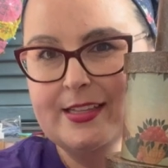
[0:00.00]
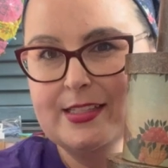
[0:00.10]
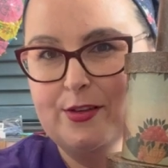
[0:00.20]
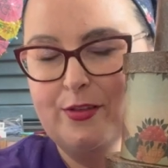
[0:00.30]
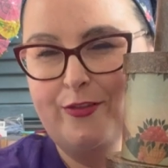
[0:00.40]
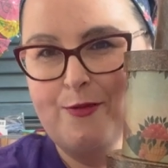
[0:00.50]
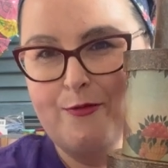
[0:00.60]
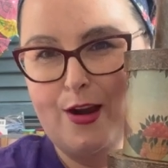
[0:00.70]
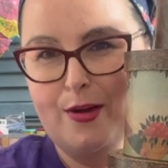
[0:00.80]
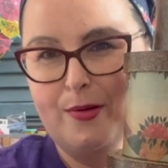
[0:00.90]
So from
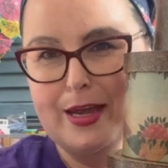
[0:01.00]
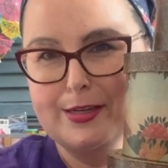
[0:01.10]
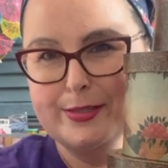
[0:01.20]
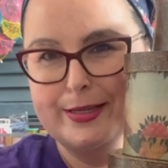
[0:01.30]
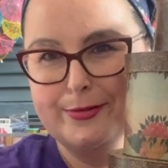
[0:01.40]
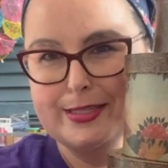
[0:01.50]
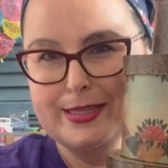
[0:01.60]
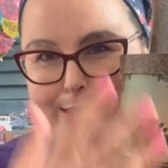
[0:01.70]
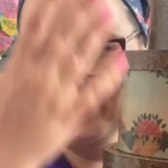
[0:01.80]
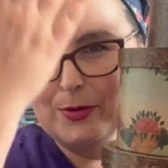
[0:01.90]
far away, I just thought it was
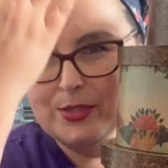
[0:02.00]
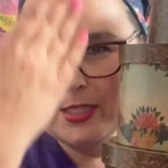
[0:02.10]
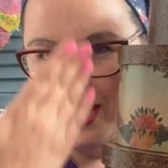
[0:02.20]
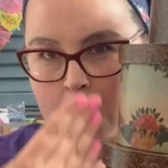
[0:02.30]
this, but it was